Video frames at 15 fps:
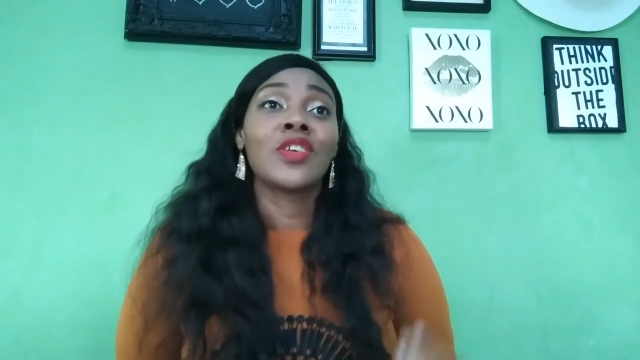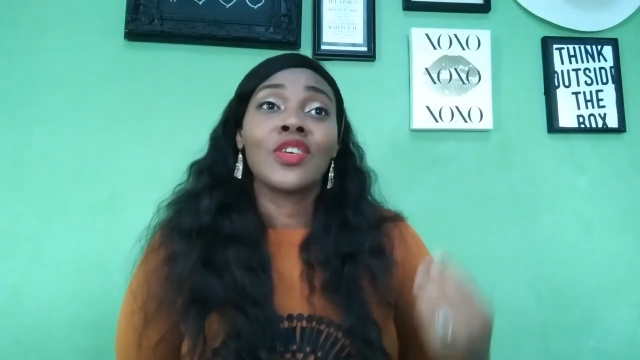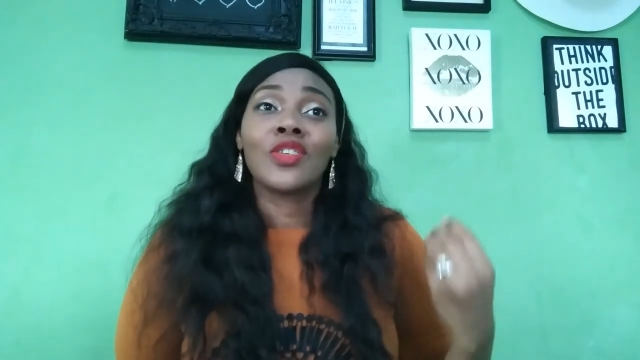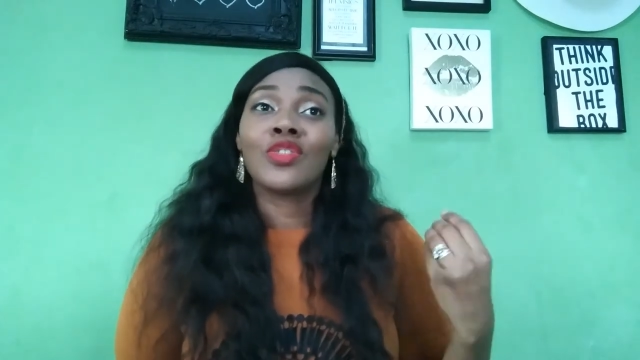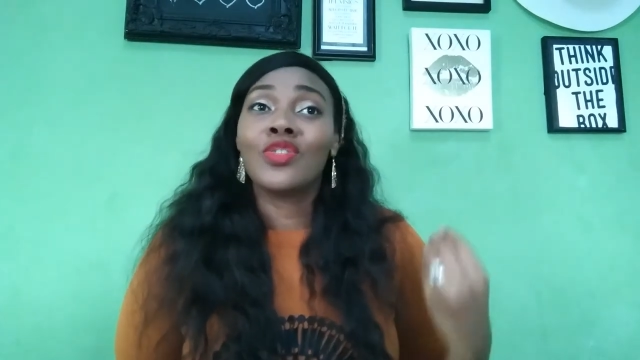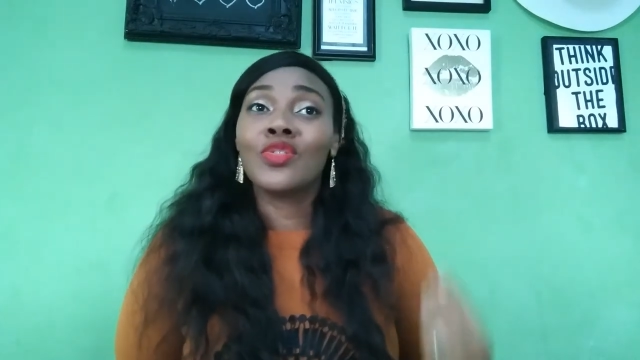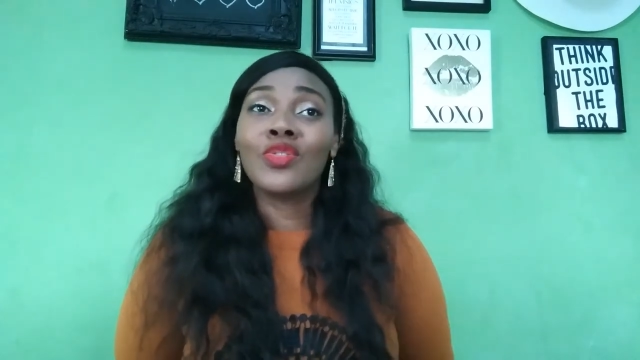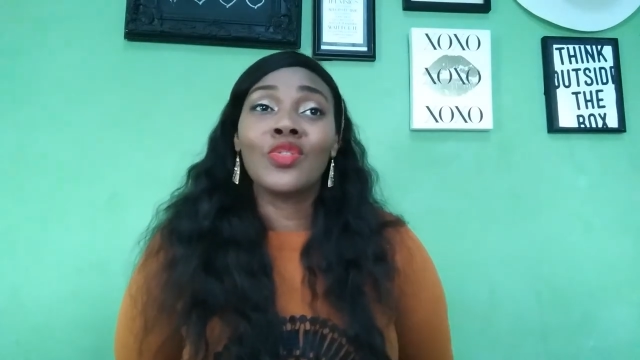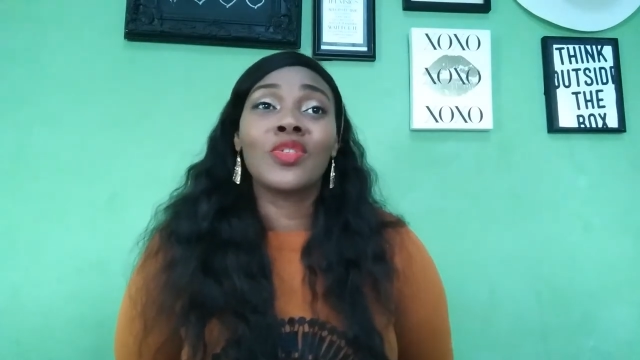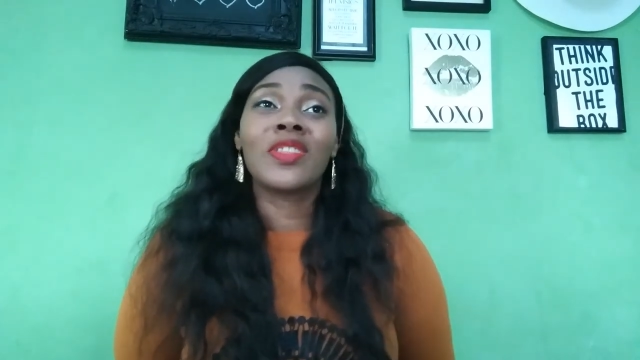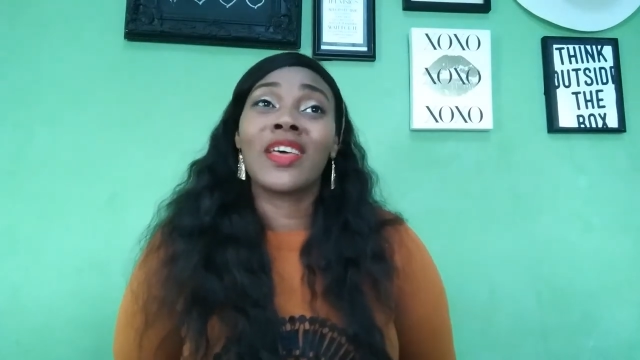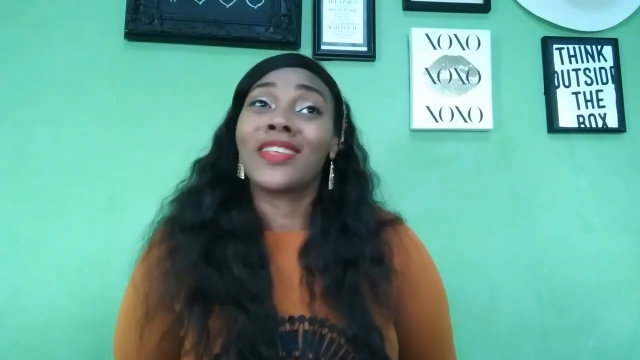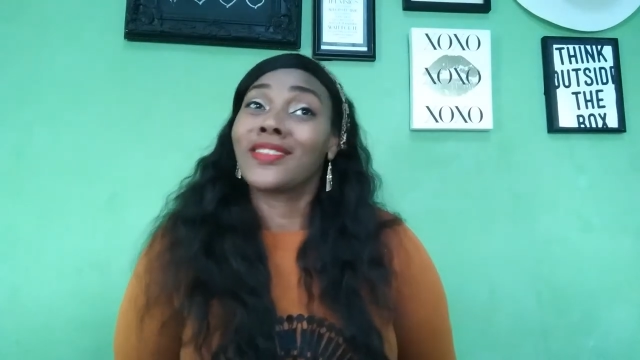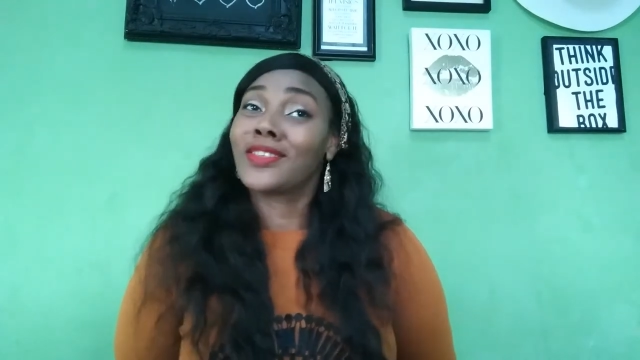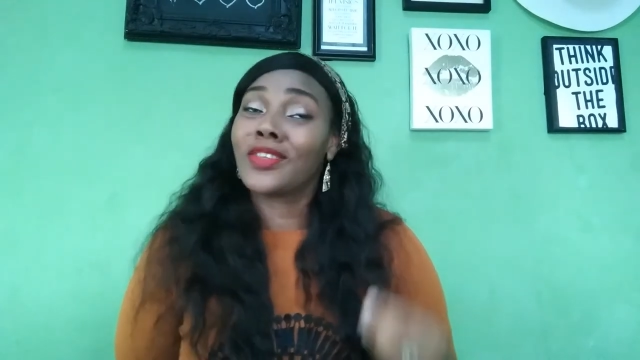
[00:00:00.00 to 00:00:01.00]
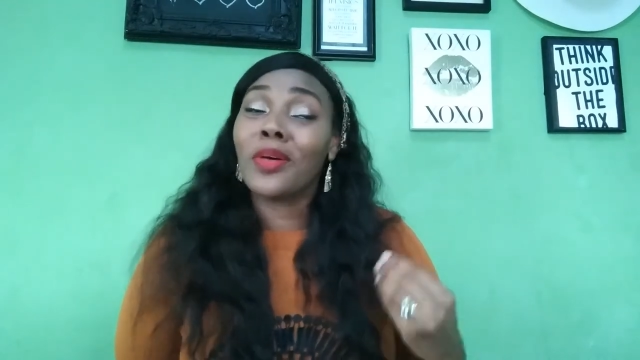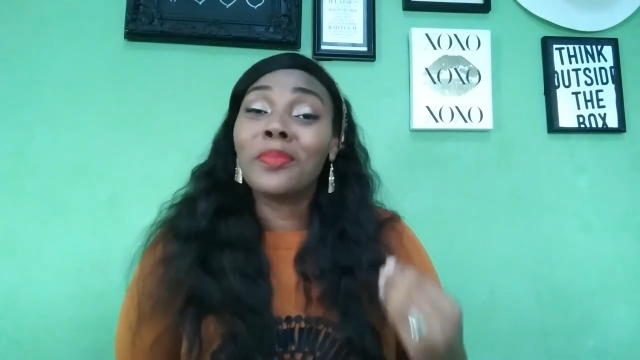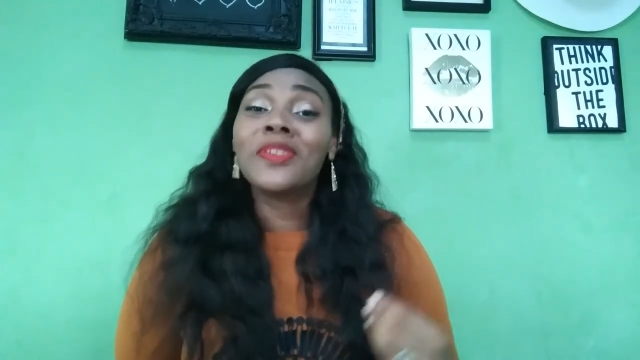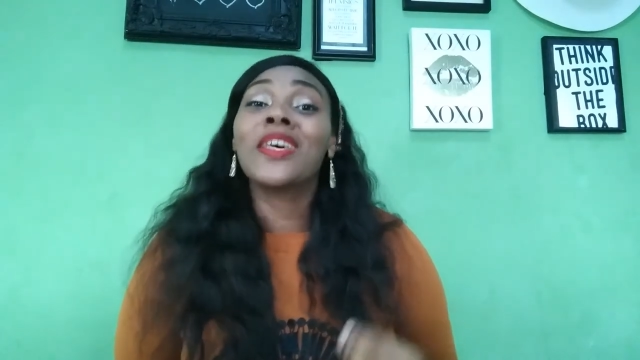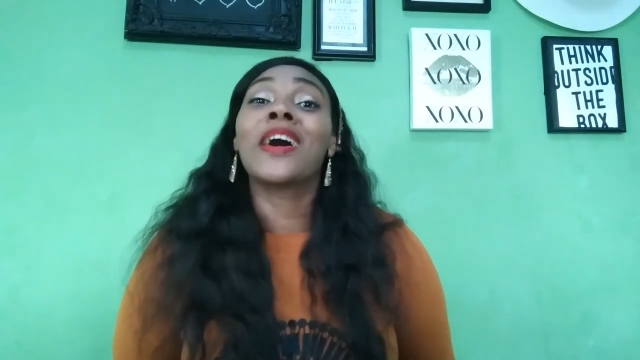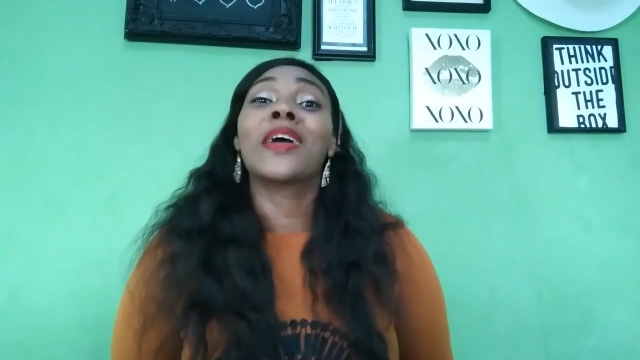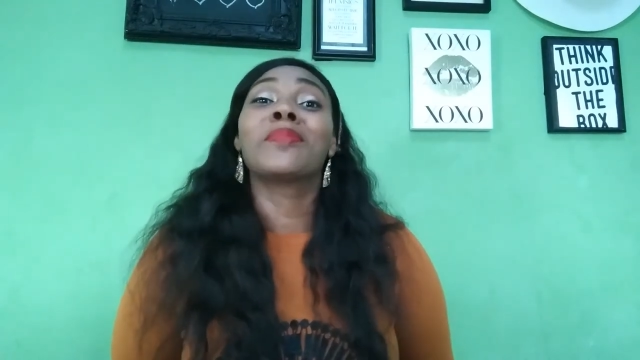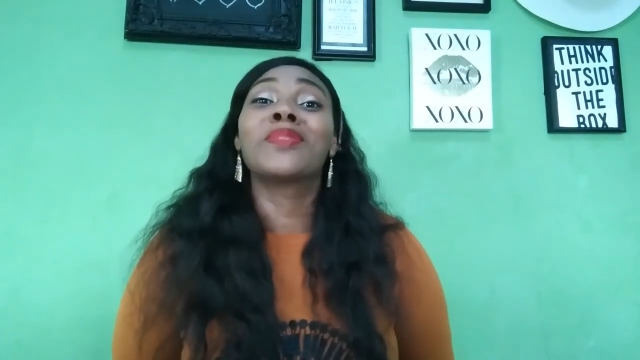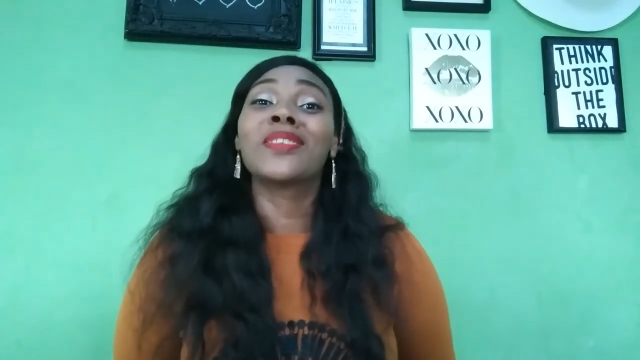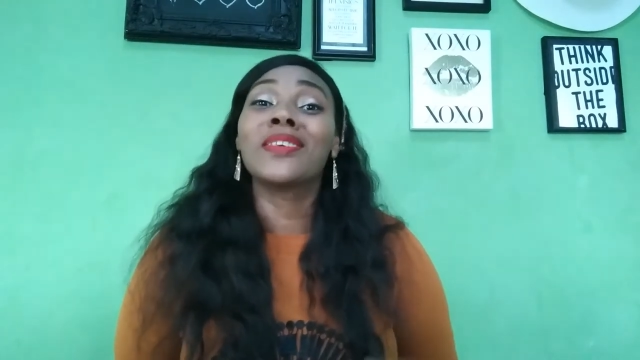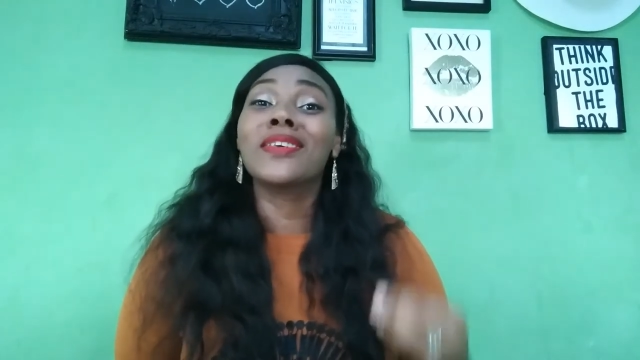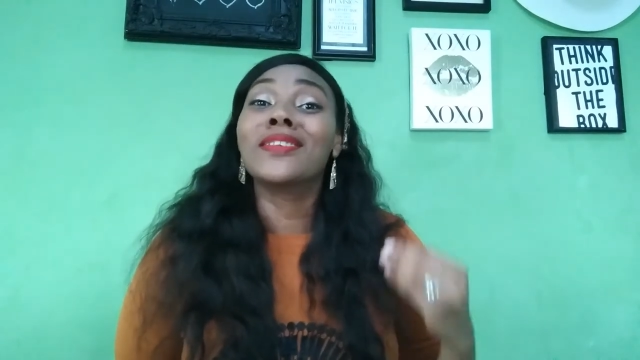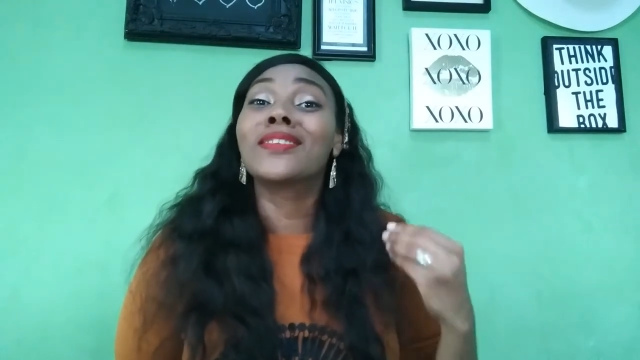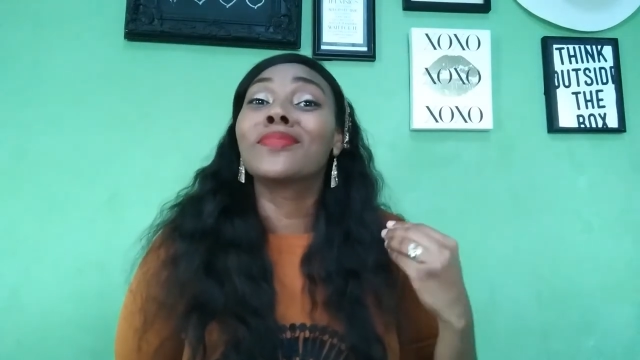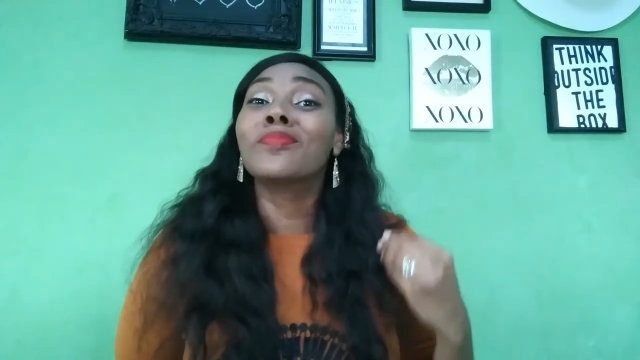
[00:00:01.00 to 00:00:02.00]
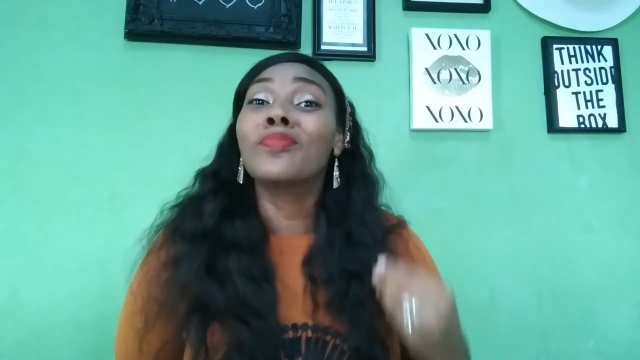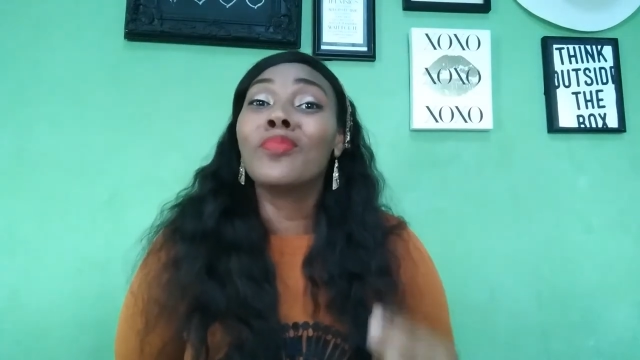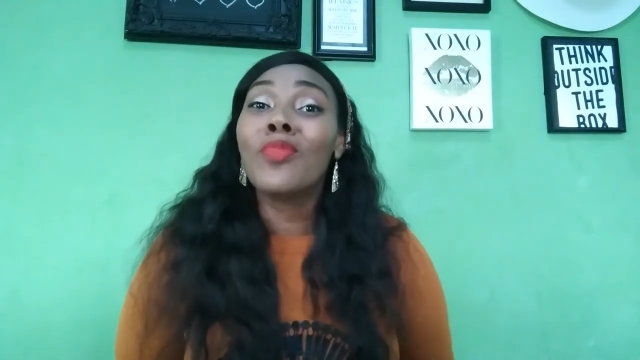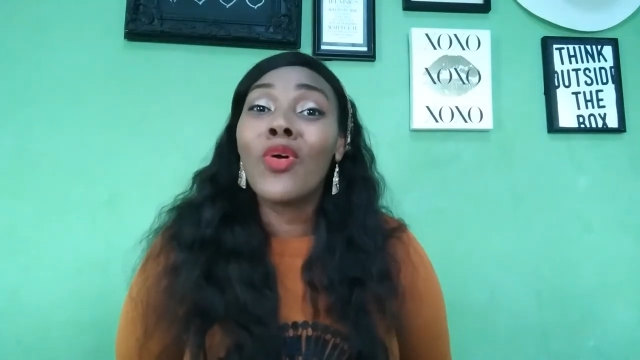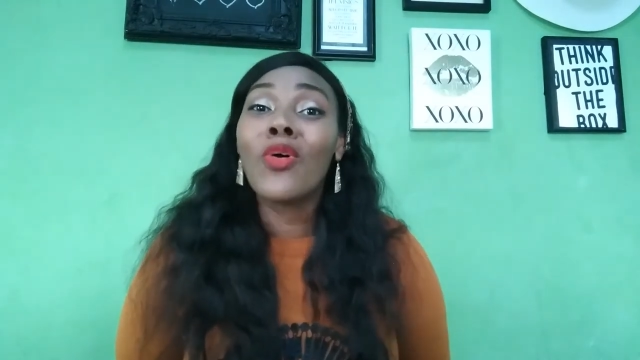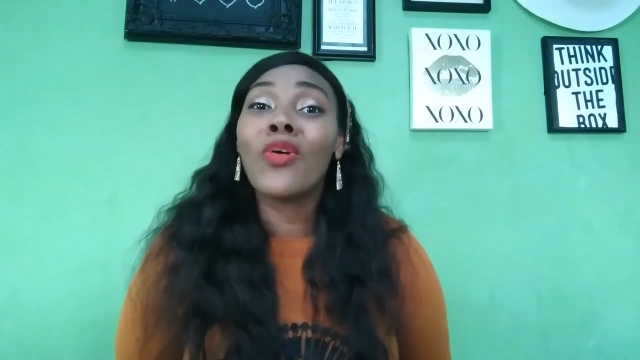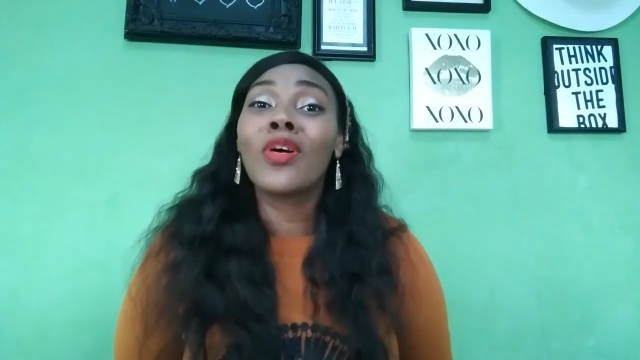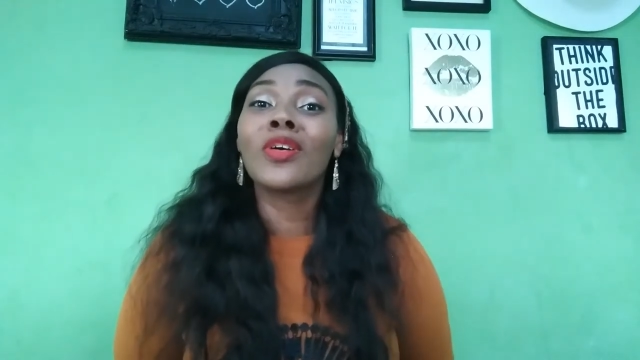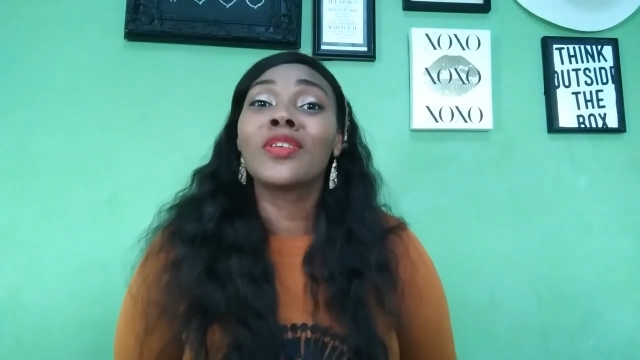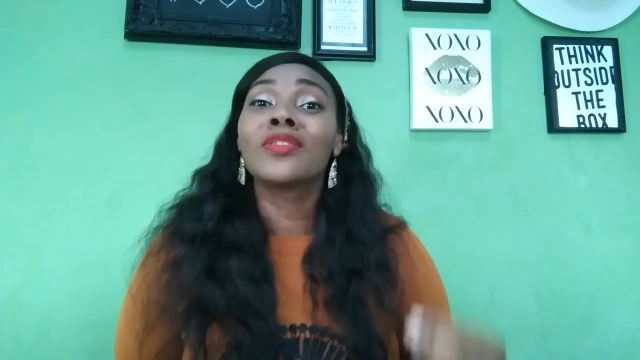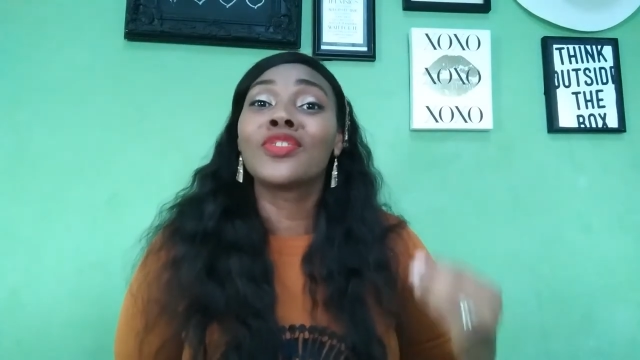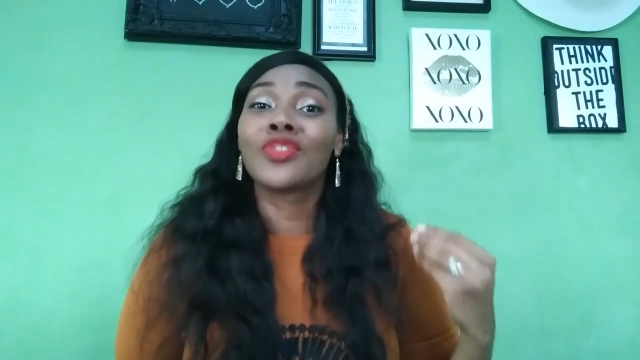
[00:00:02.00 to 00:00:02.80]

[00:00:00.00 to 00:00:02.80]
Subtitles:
You know that sometimes is more